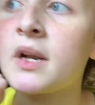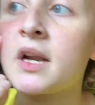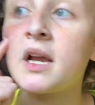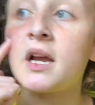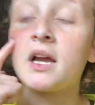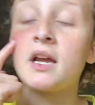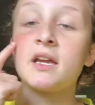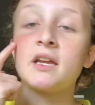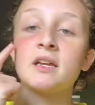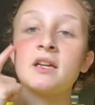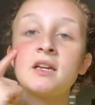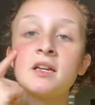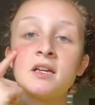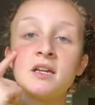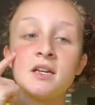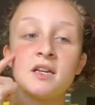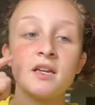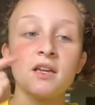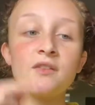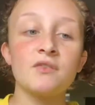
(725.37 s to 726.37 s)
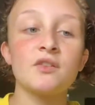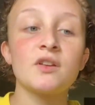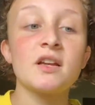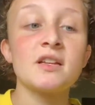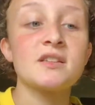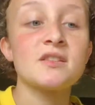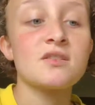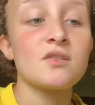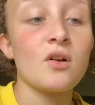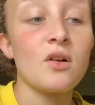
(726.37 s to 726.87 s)
but if you
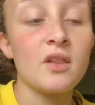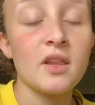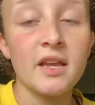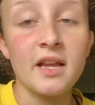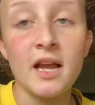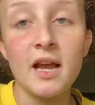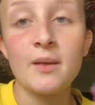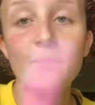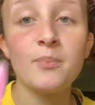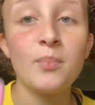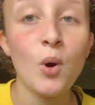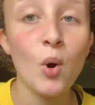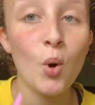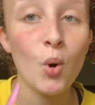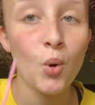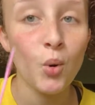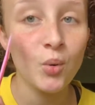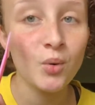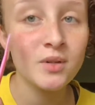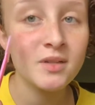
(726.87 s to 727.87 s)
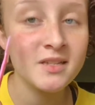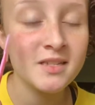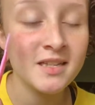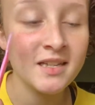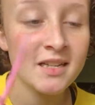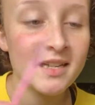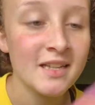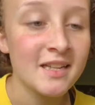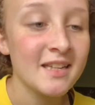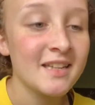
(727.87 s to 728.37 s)
guys saw, like, I poked
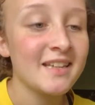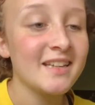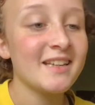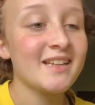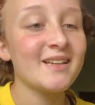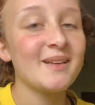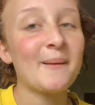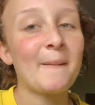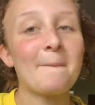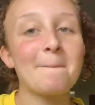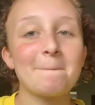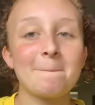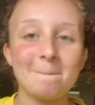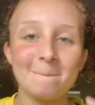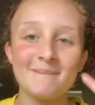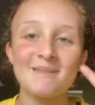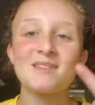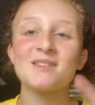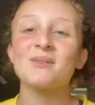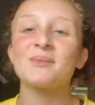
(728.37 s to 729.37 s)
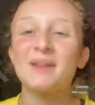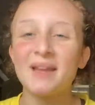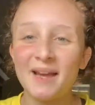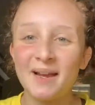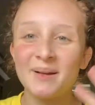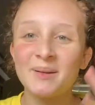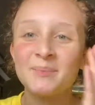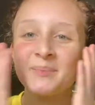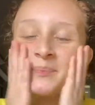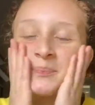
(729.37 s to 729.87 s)
it. So
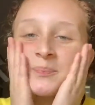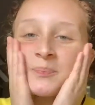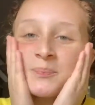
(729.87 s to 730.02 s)
yeah,